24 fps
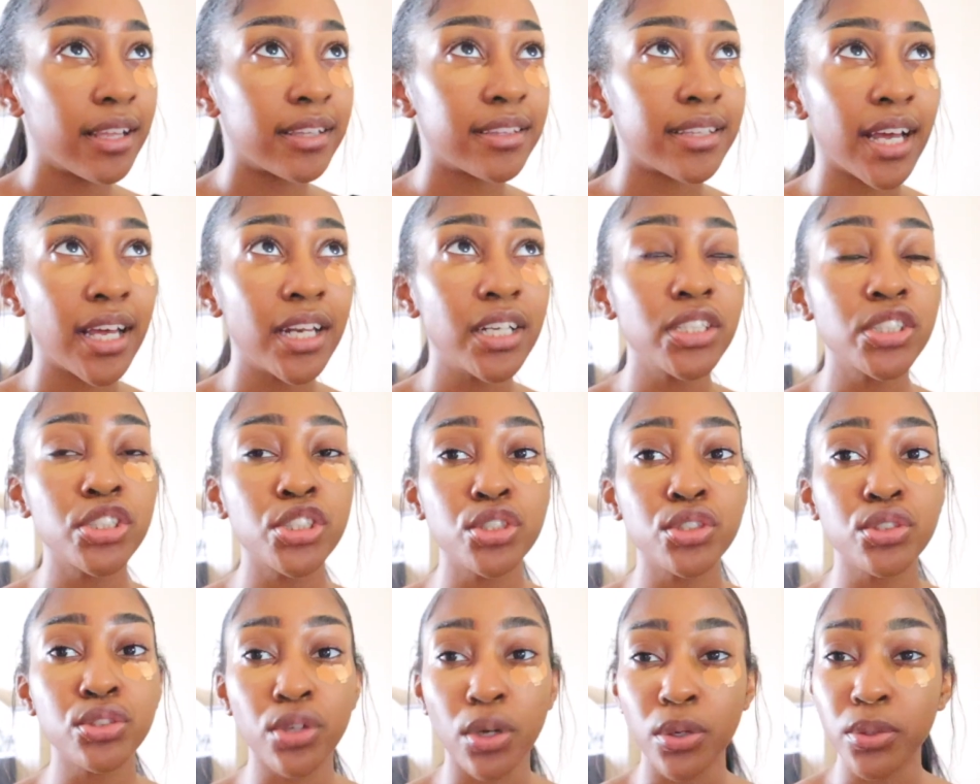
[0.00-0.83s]
that is
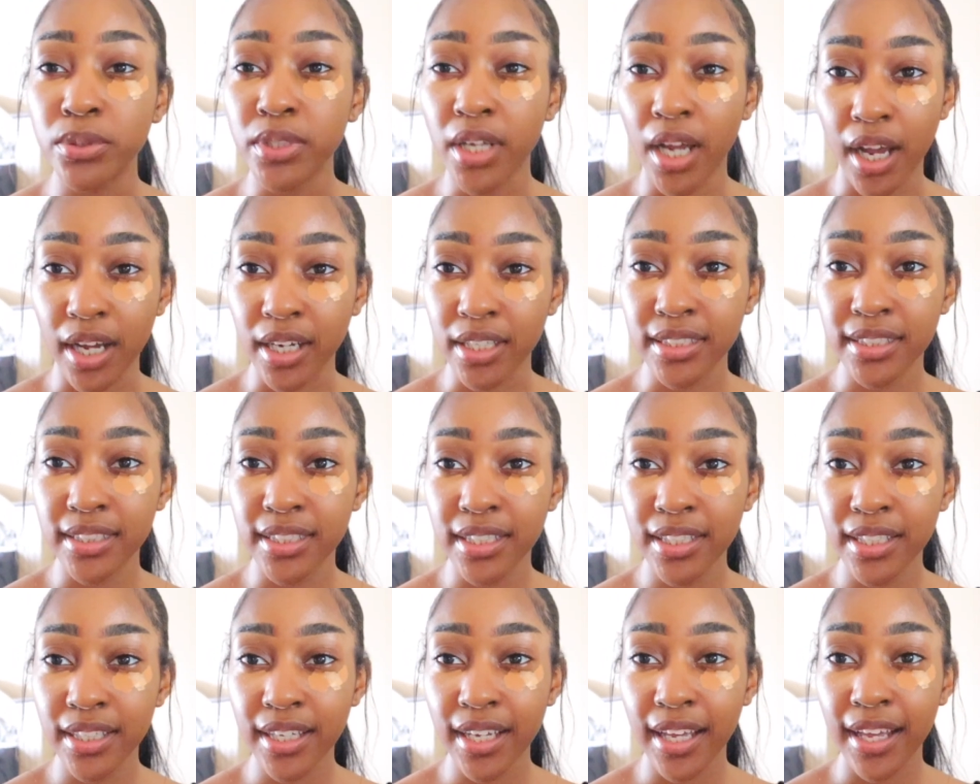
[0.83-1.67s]
so
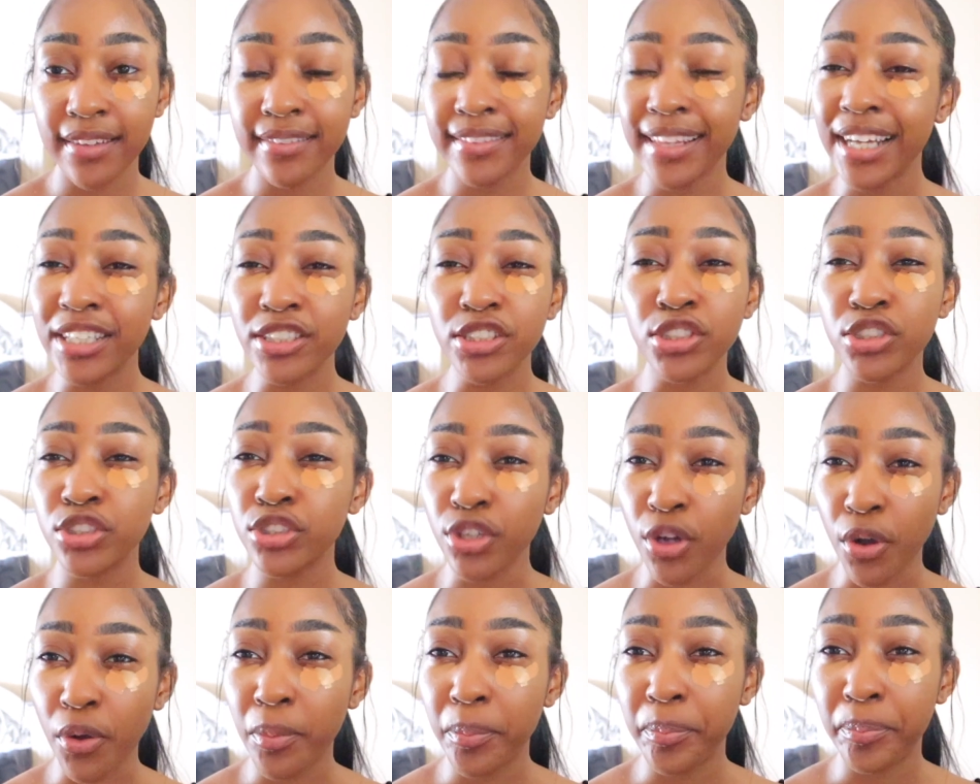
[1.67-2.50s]
toxic. That's
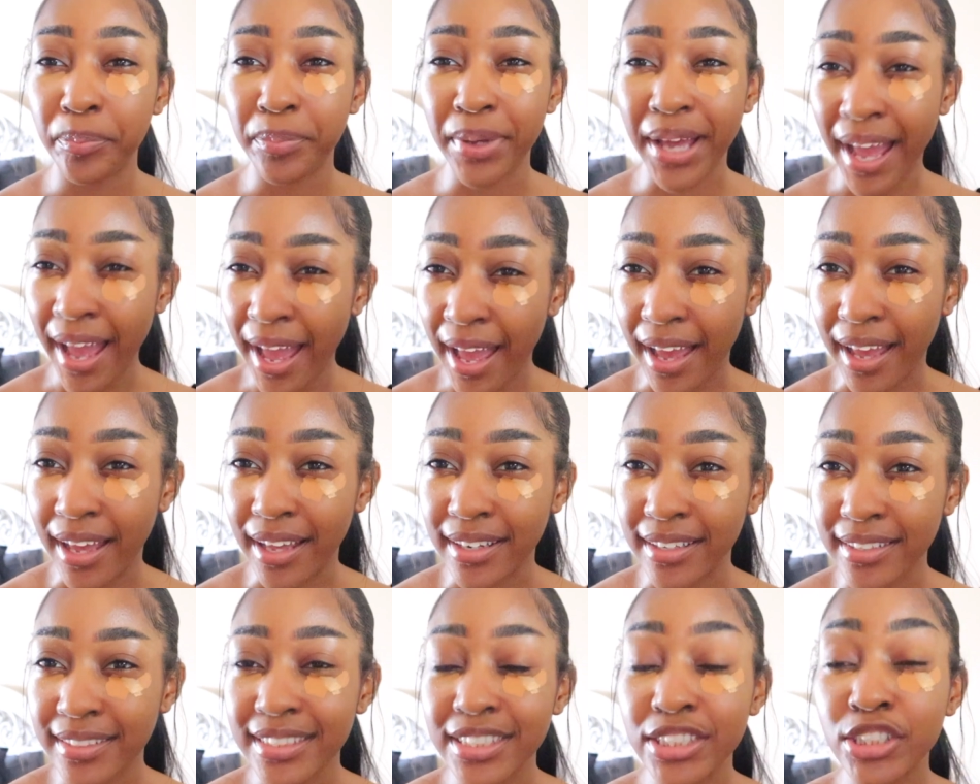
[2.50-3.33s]
so
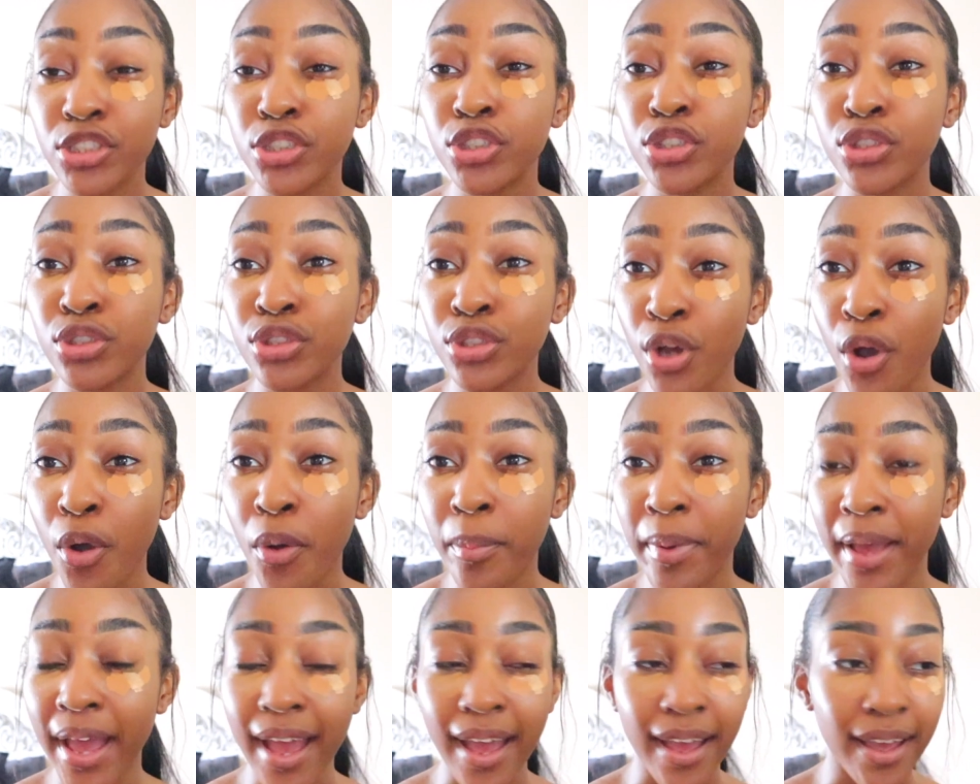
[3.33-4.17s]
bad. It's so
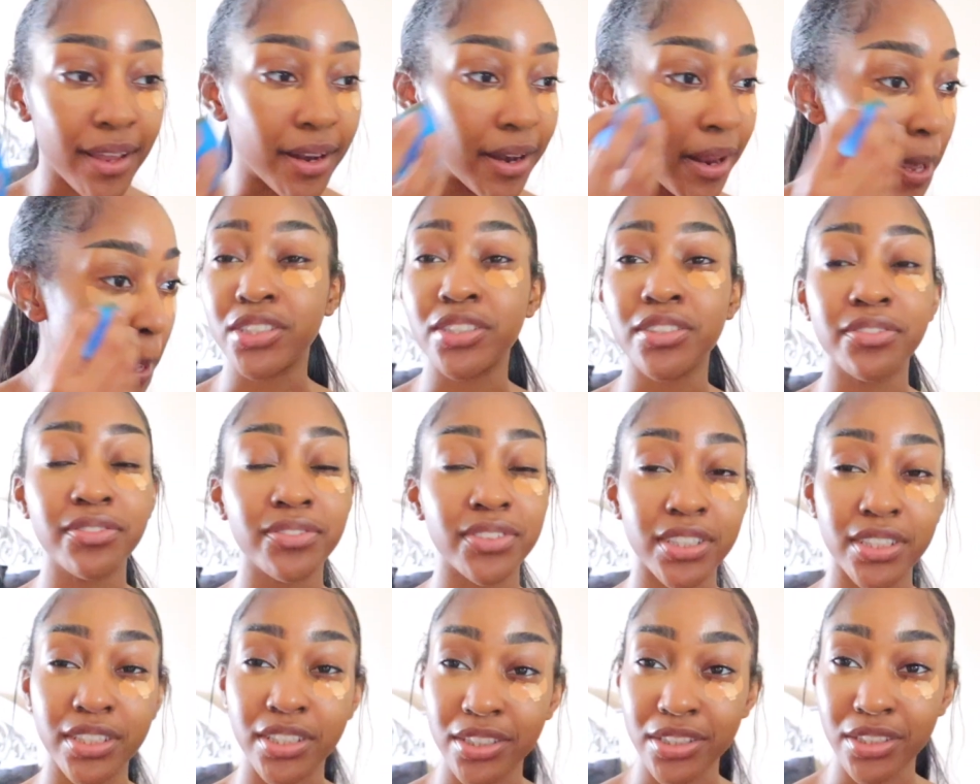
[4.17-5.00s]
bad. Your
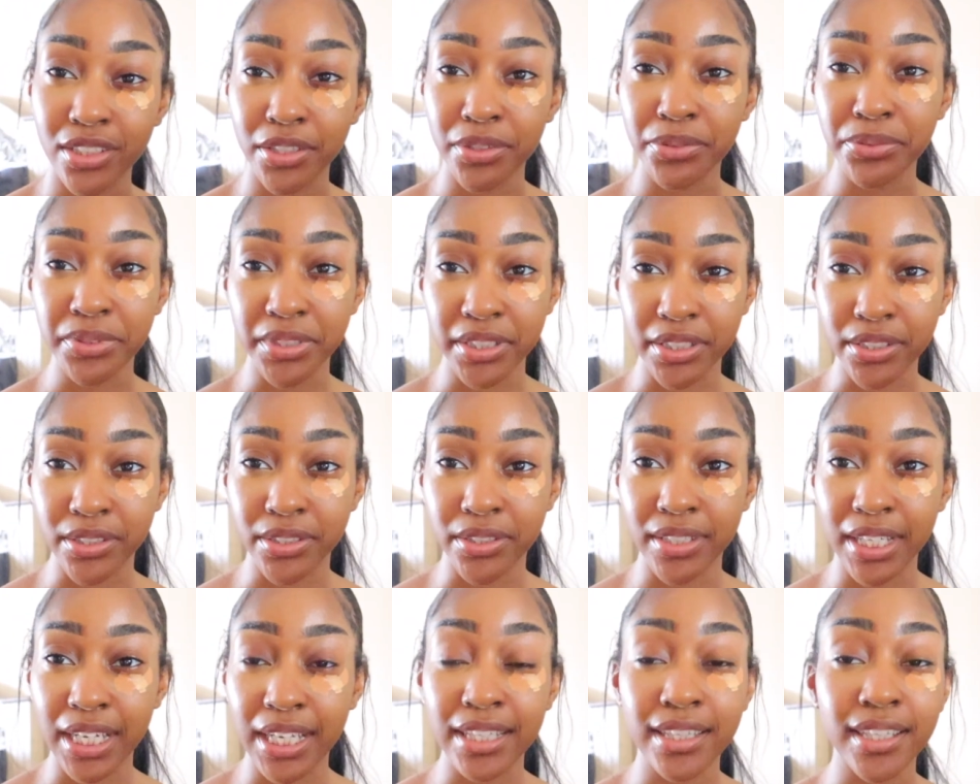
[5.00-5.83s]
feelings are
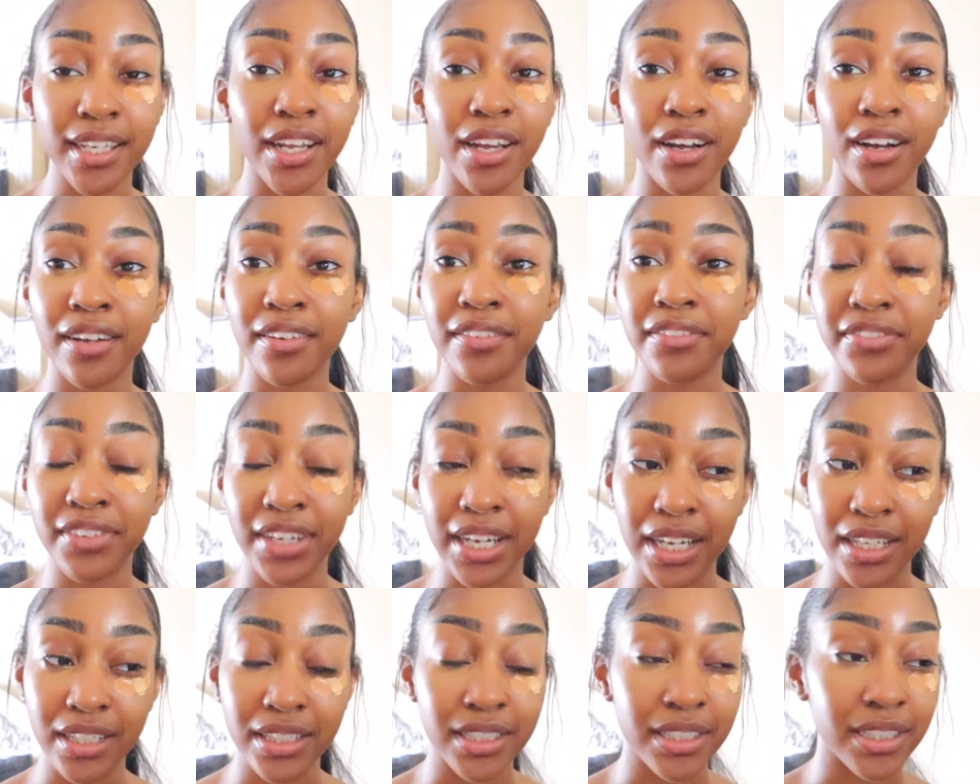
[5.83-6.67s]
real and they are
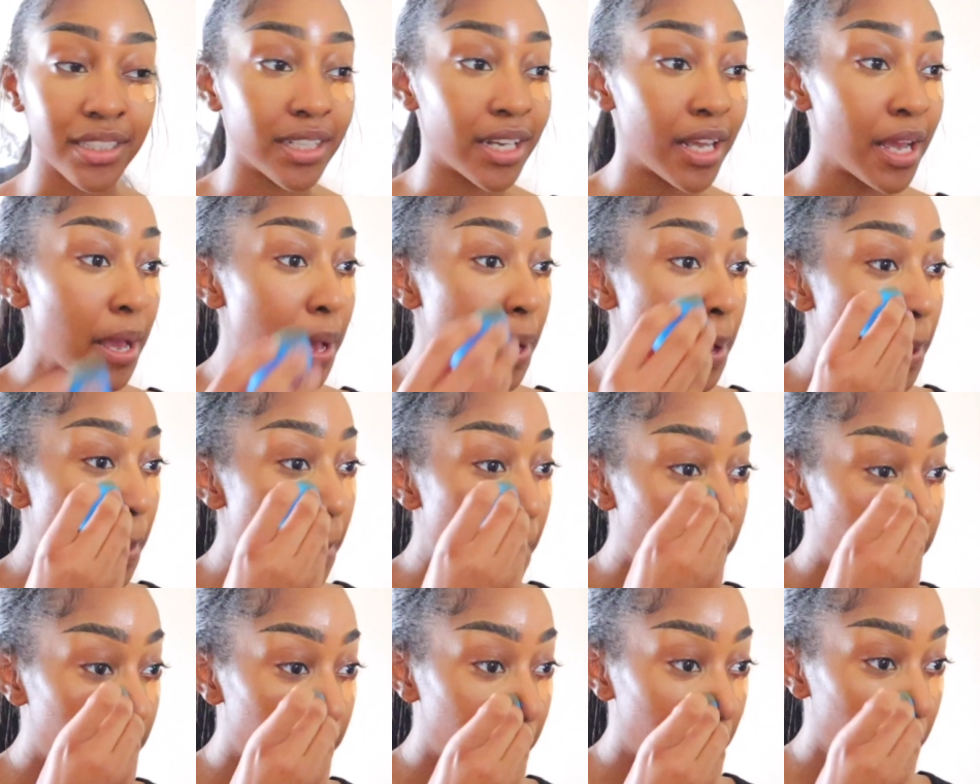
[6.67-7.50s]
valid.
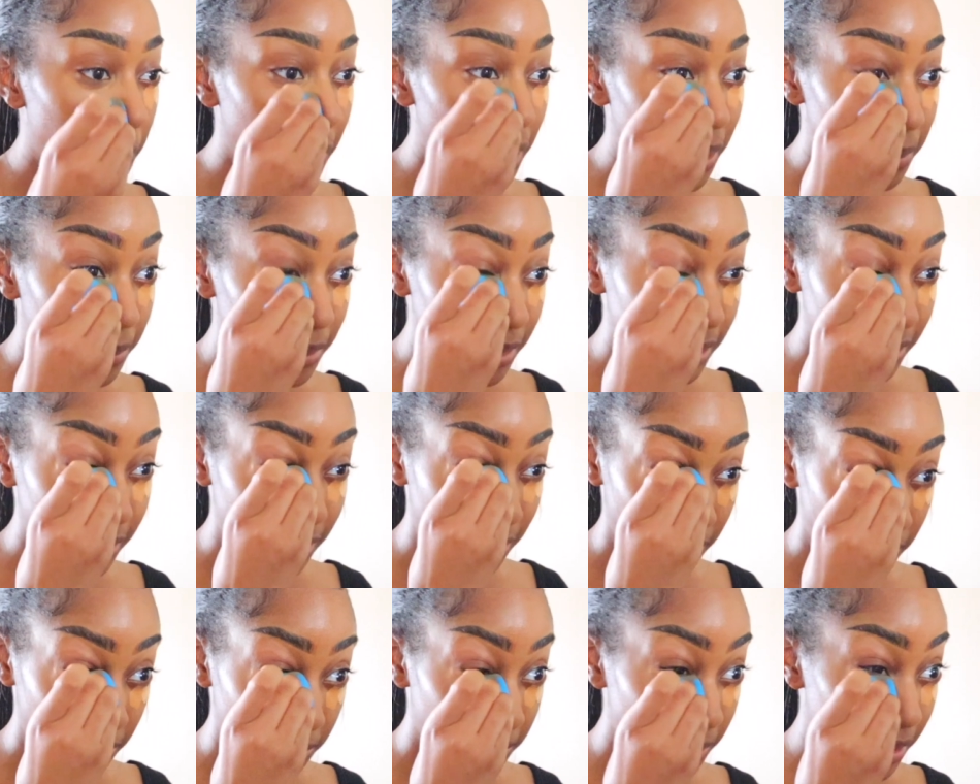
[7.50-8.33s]
But what I'm going to
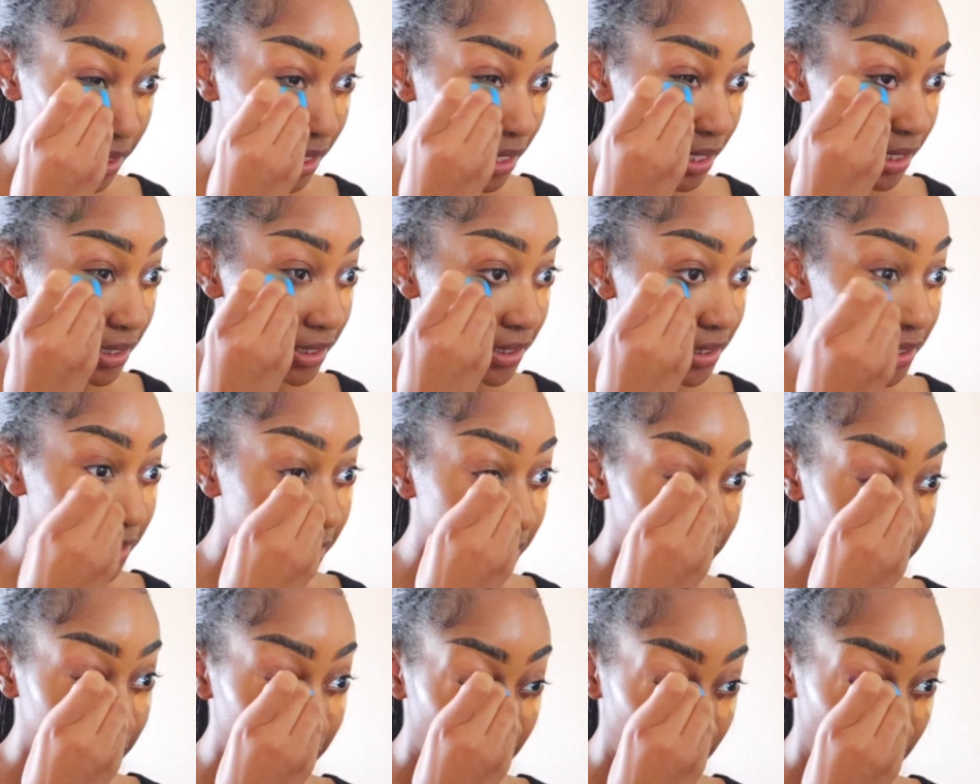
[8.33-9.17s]
tell you guys
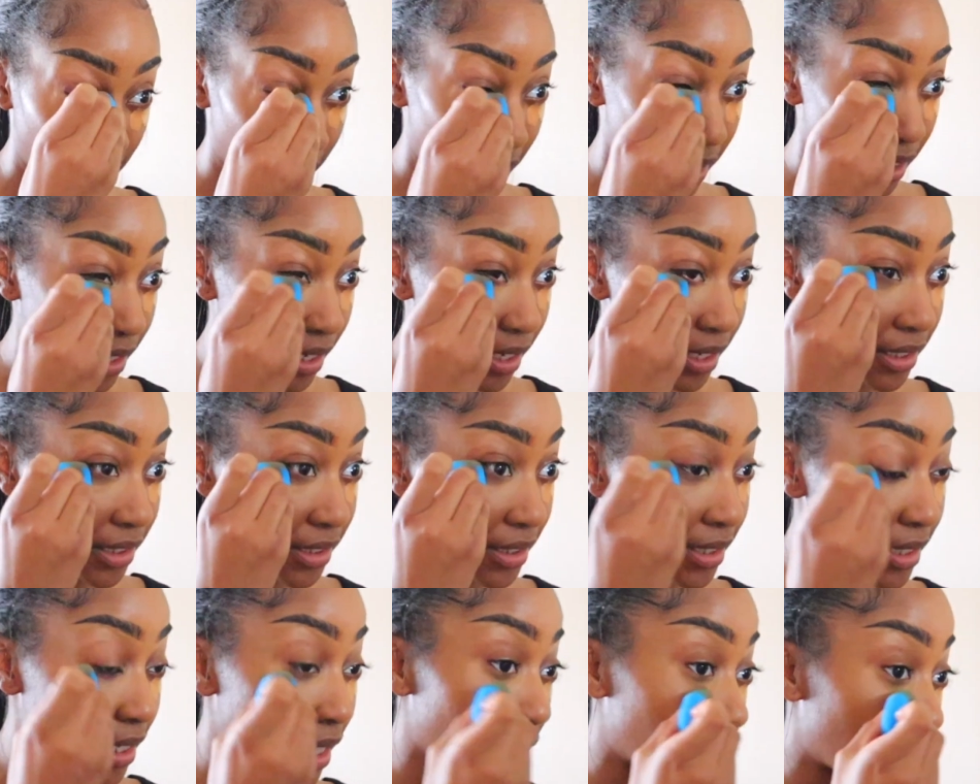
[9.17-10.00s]
today
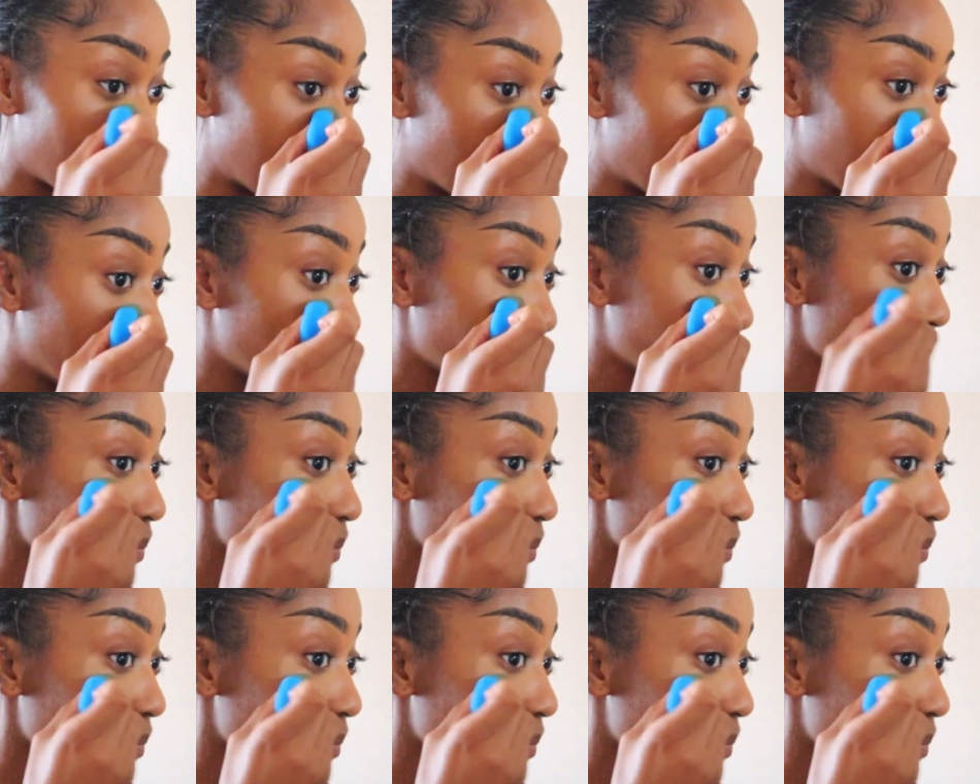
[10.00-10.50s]
is that